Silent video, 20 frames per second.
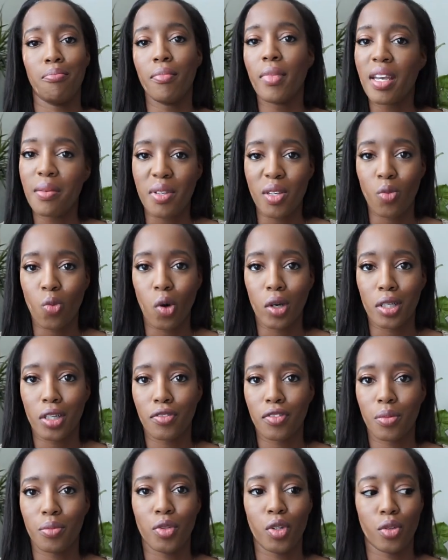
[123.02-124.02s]
may be one
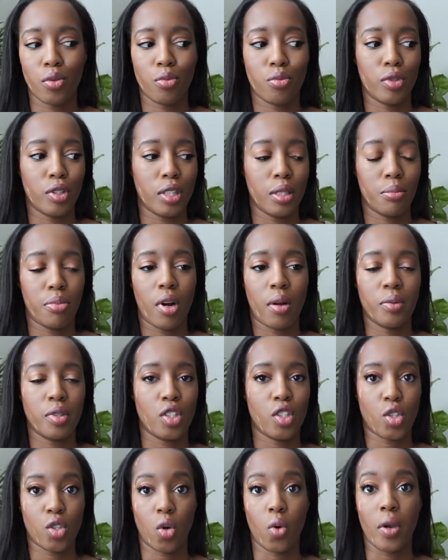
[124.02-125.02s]
of them. You're really probably
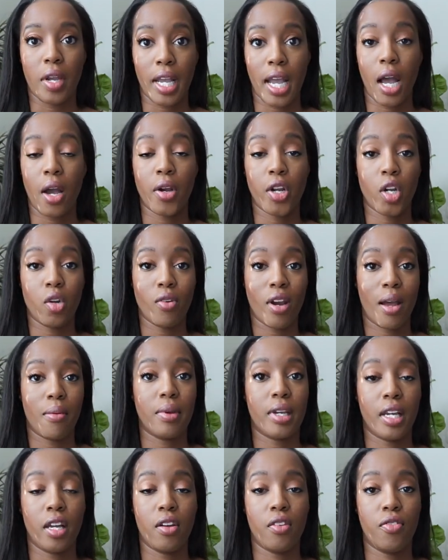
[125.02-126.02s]
just going out and
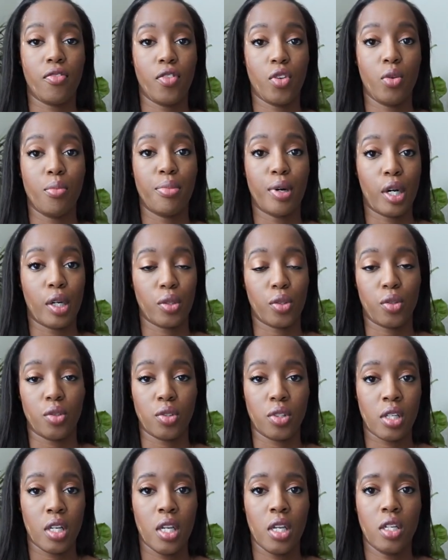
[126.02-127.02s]
grabbing a few
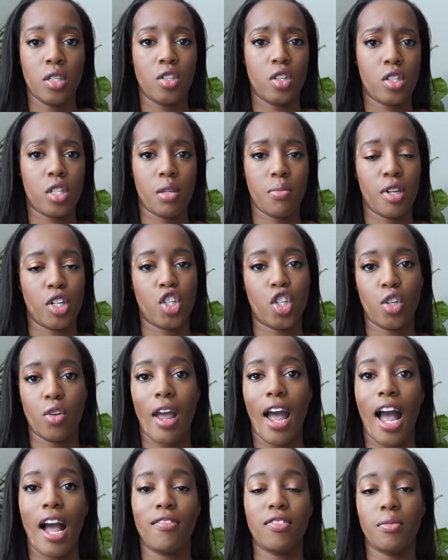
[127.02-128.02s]
bottles just to make sure you
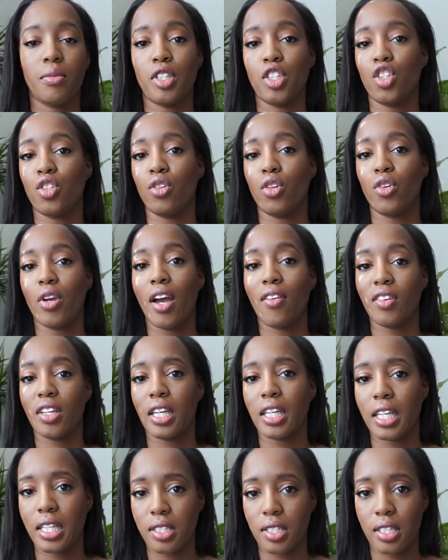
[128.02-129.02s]
have them because you're having
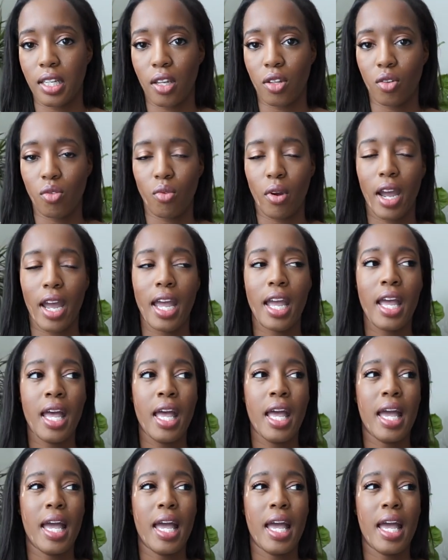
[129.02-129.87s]
a get together, right?